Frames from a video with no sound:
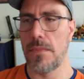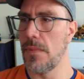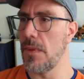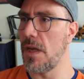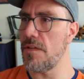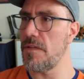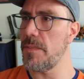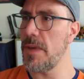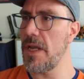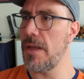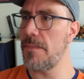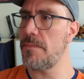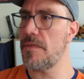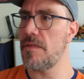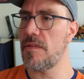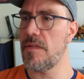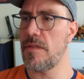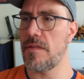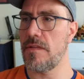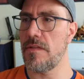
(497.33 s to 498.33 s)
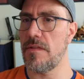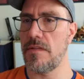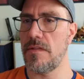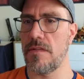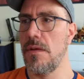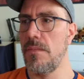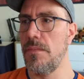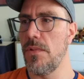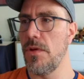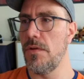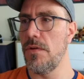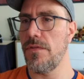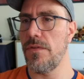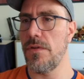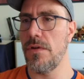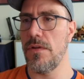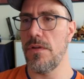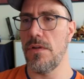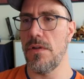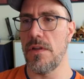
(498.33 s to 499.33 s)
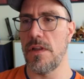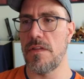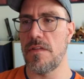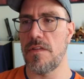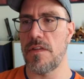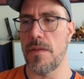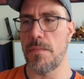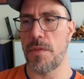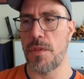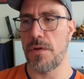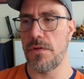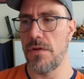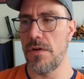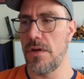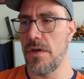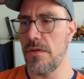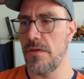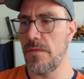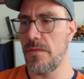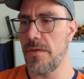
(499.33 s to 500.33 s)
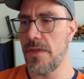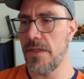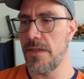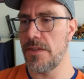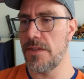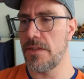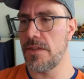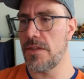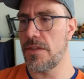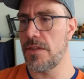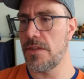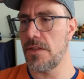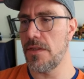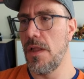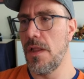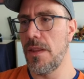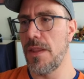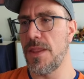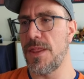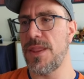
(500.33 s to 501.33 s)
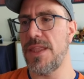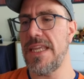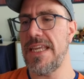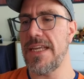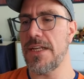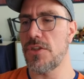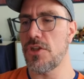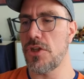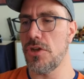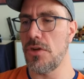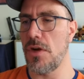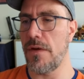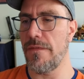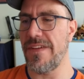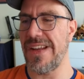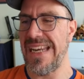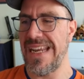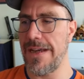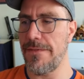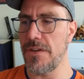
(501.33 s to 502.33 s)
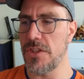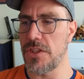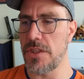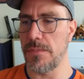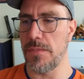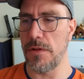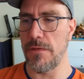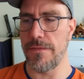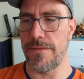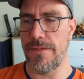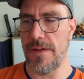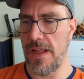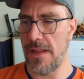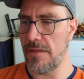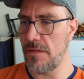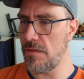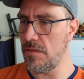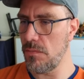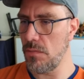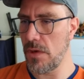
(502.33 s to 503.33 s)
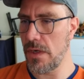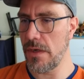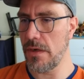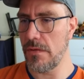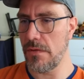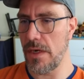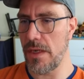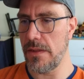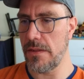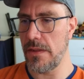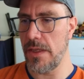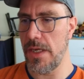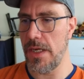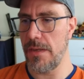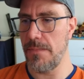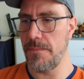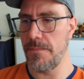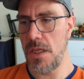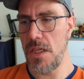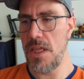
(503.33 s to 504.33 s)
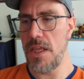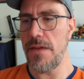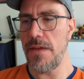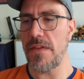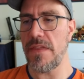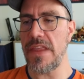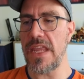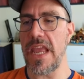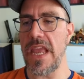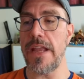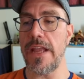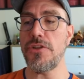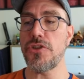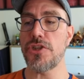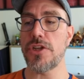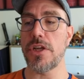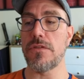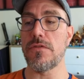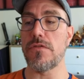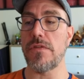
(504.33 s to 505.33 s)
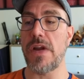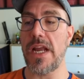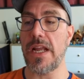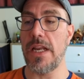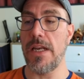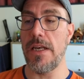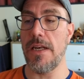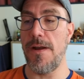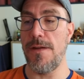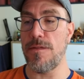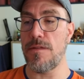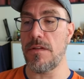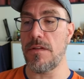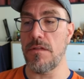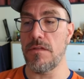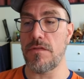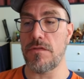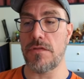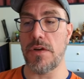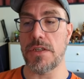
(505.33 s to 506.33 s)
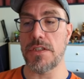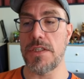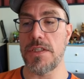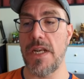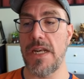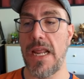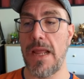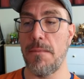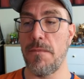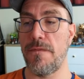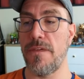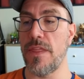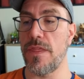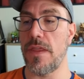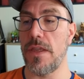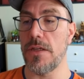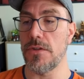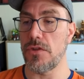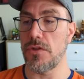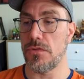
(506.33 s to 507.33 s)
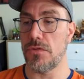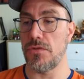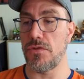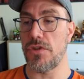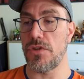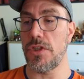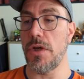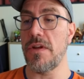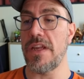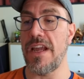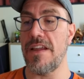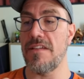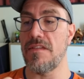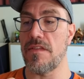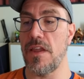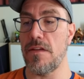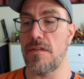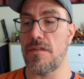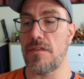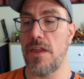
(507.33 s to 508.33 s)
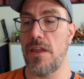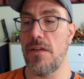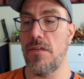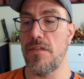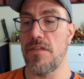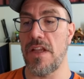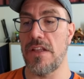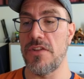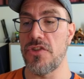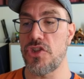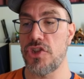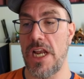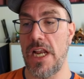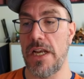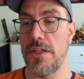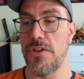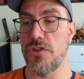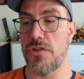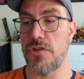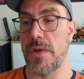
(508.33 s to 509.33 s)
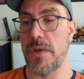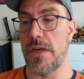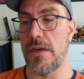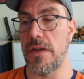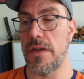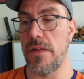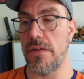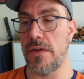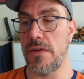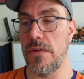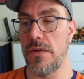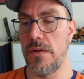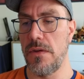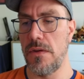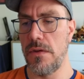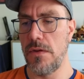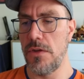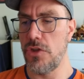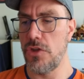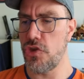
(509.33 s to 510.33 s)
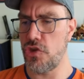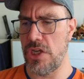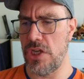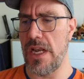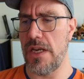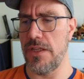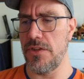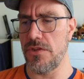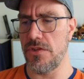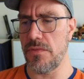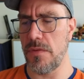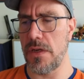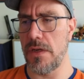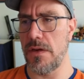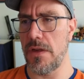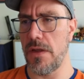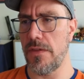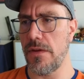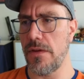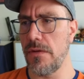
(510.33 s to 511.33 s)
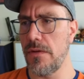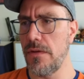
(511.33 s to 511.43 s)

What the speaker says: Nice maps, beautiful. Let's skip through a little bit. The Theatre of Inevitable Fates. What a great name. Even the ancient dragon knights constructed an amphitheater to showcase their skills and challenge one another. Challenge one another.